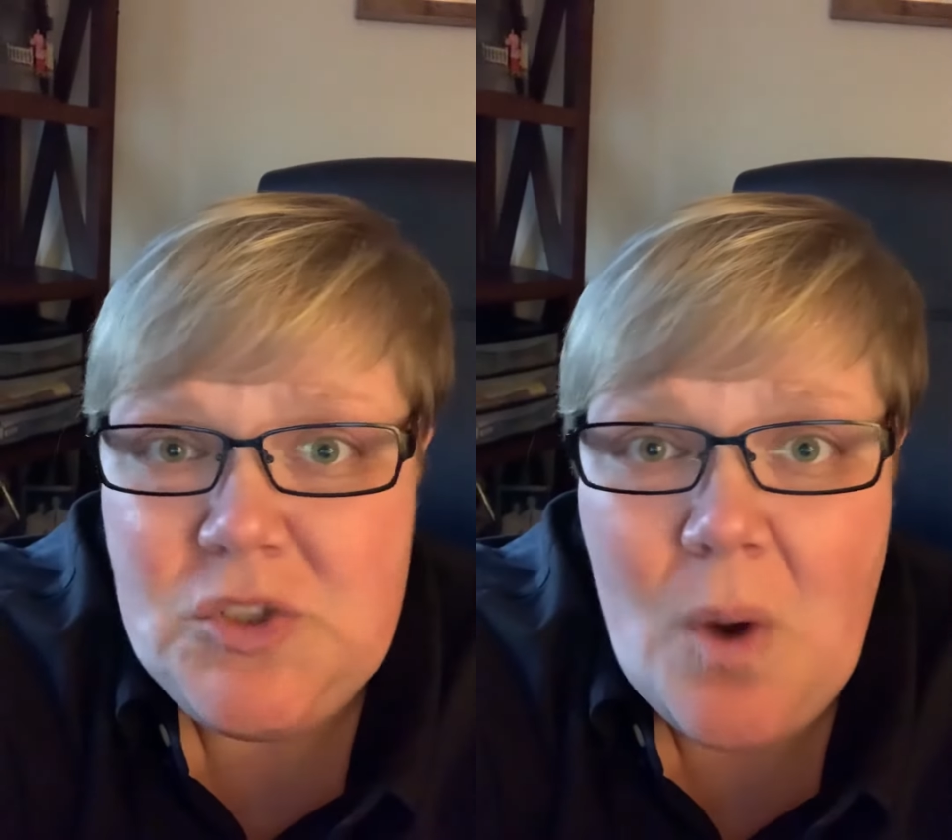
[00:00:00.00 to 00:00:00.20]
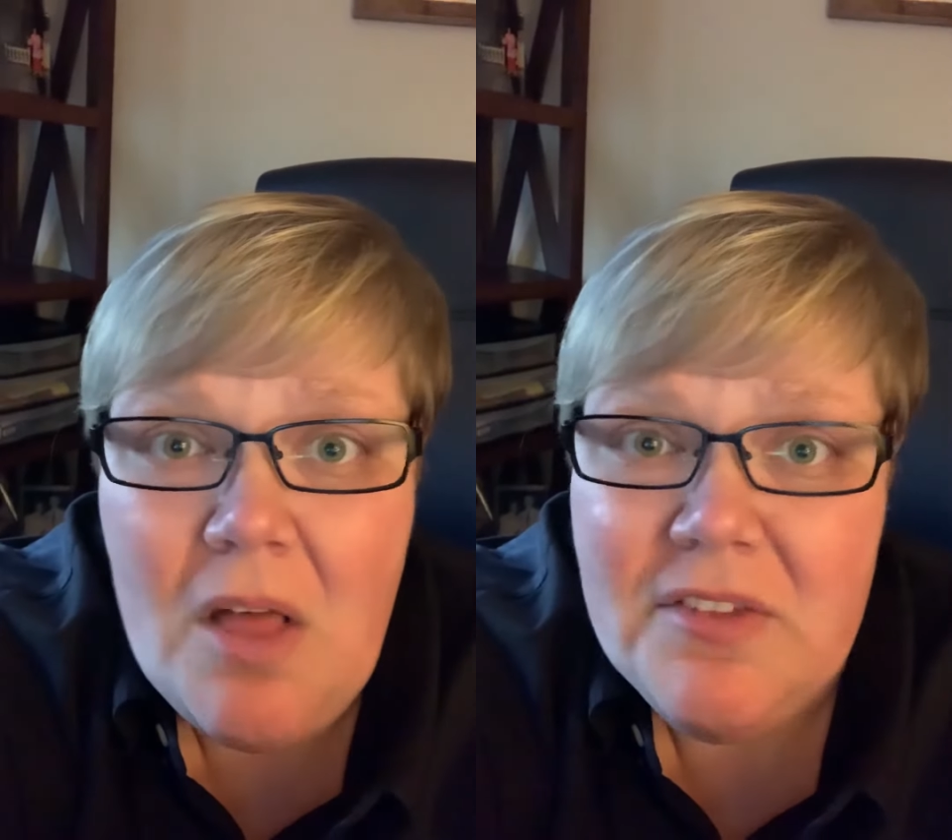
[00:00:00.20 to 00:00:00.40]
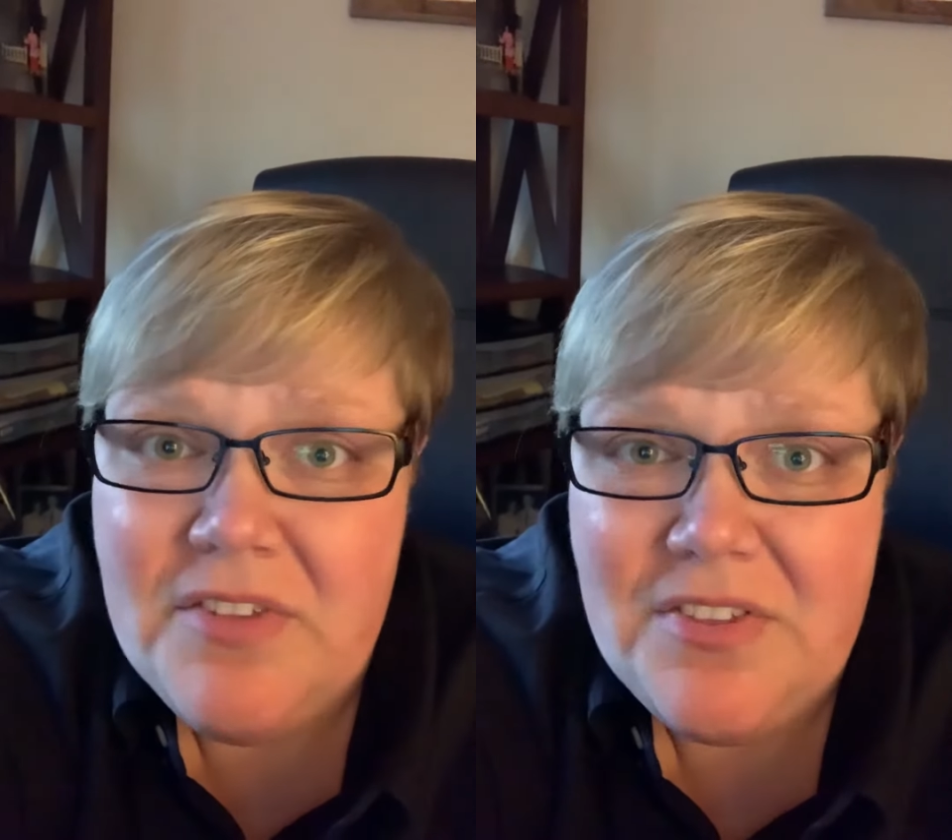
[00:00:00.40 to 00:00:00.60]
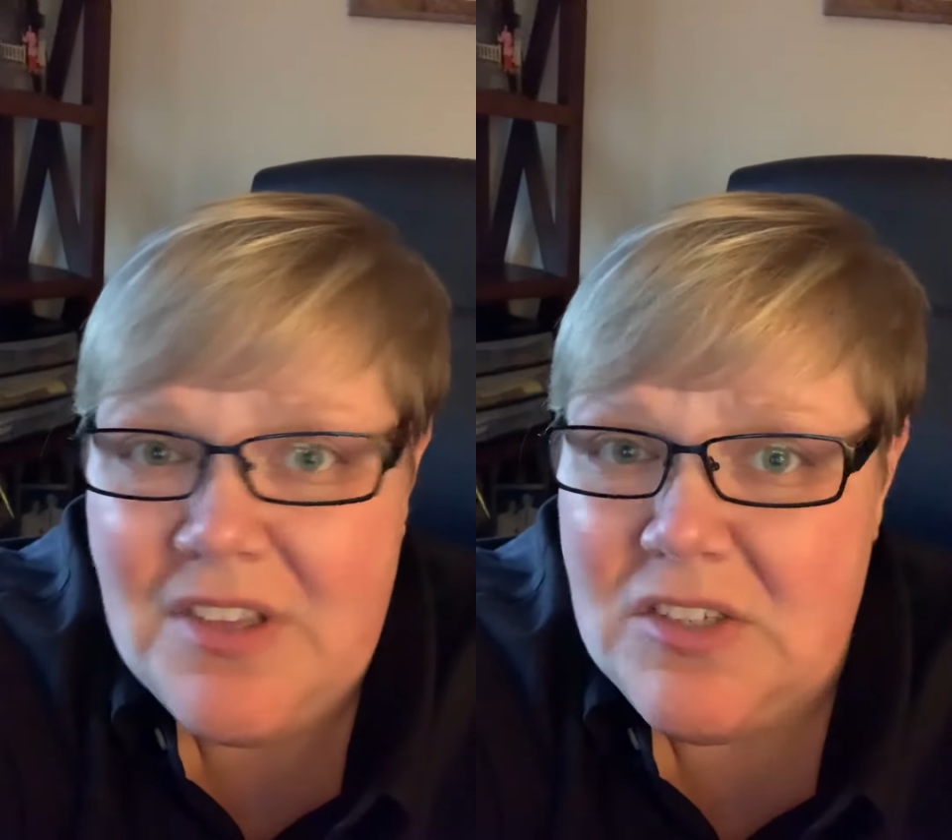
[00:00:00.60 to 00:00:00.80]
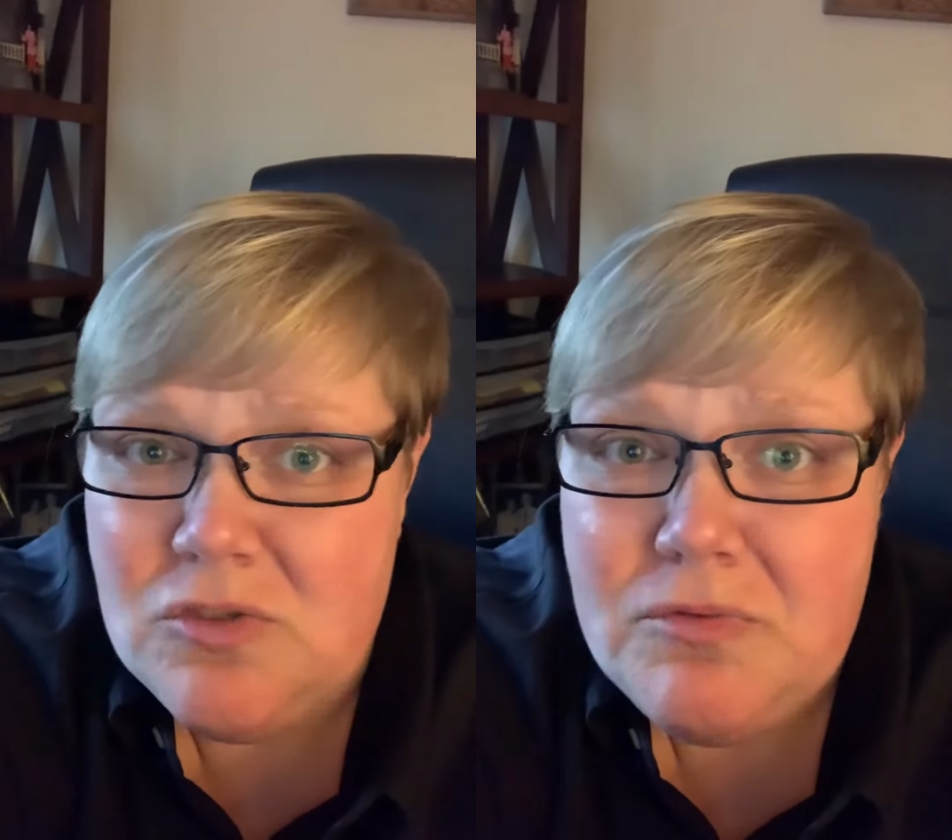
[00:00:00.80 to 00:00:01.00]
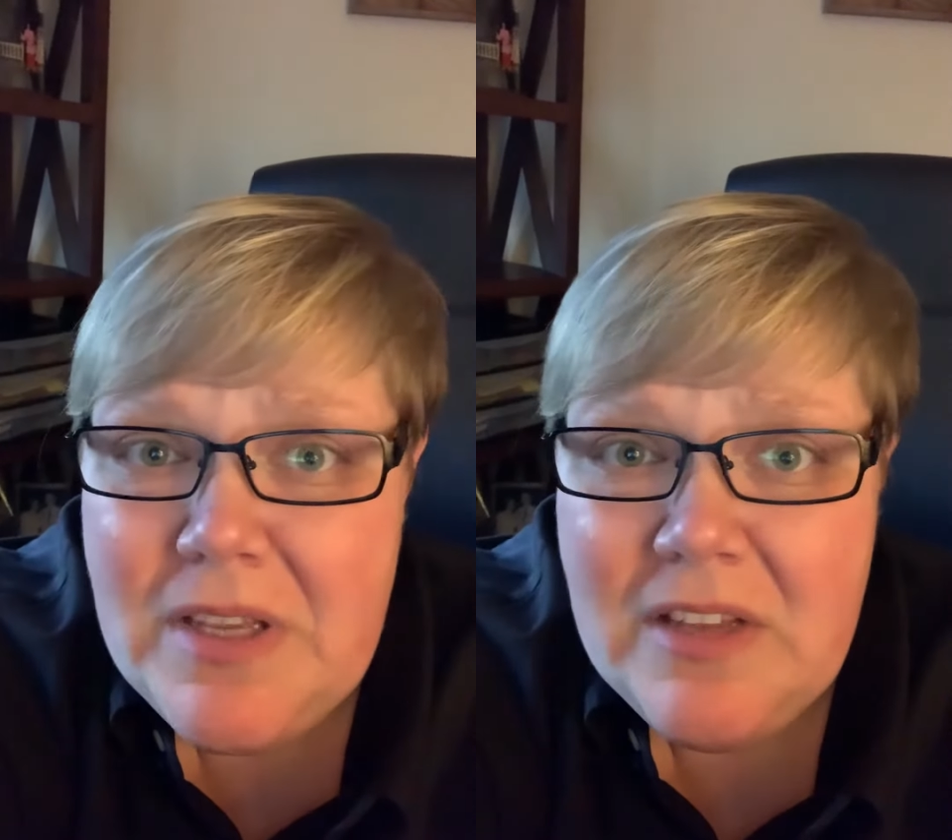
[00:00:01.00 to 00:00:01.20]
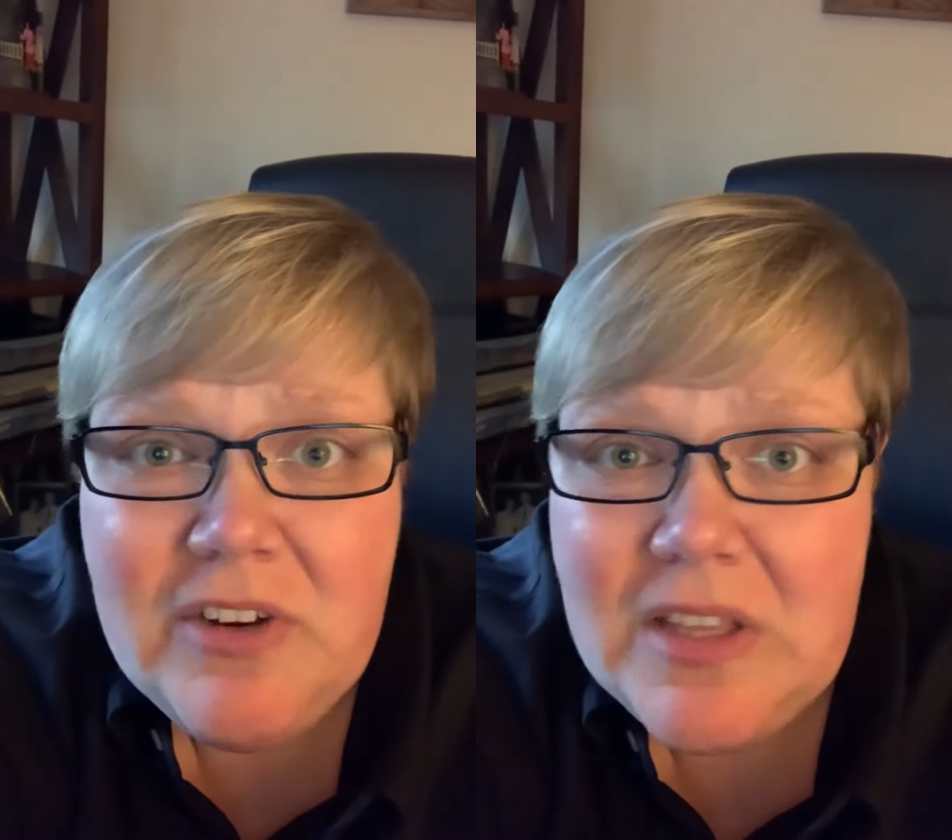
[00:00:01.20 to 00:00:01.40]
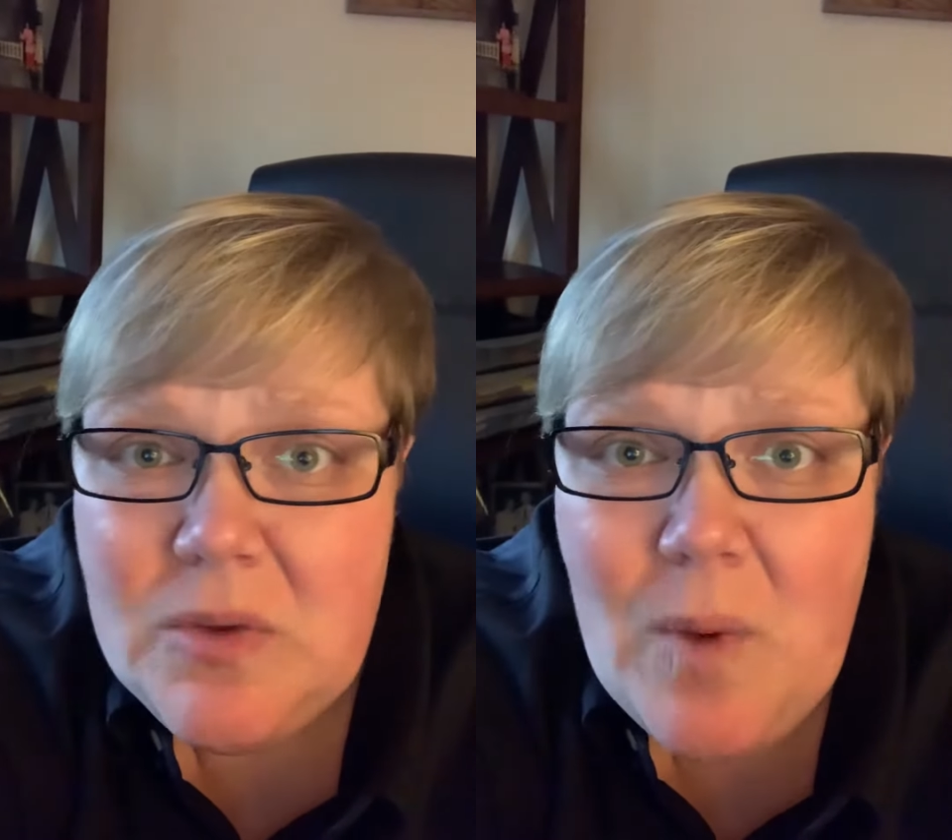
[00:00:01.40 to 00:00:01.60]
do all of the things really,
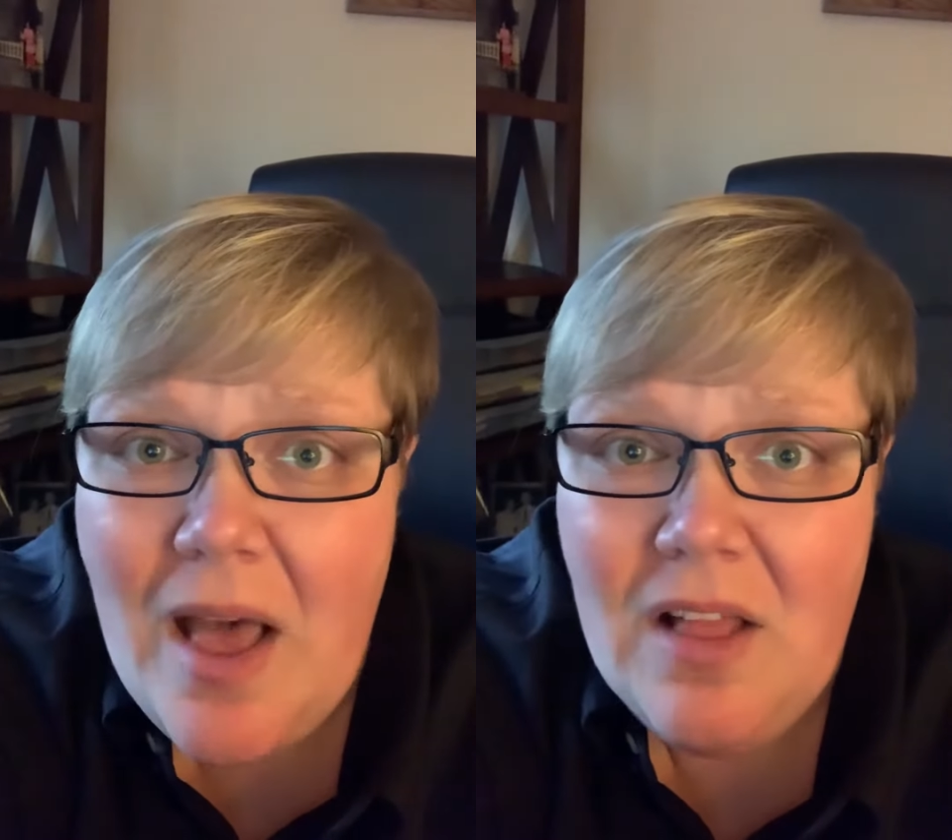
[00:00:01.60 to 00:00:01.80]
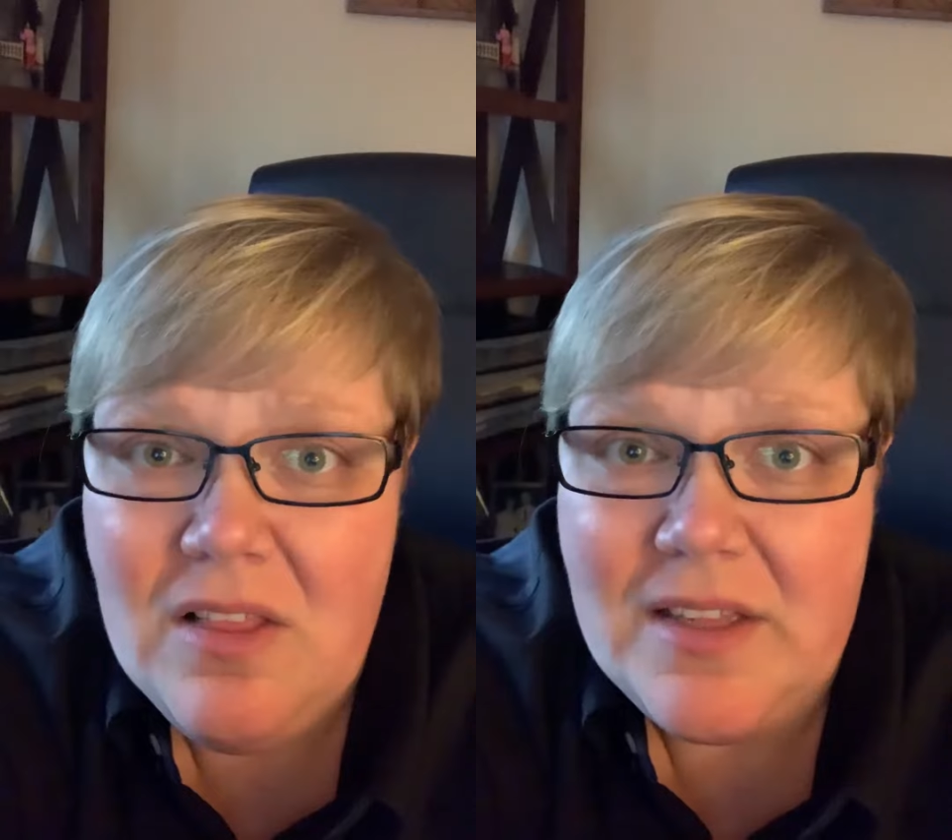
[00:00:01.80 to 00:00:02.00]
really well.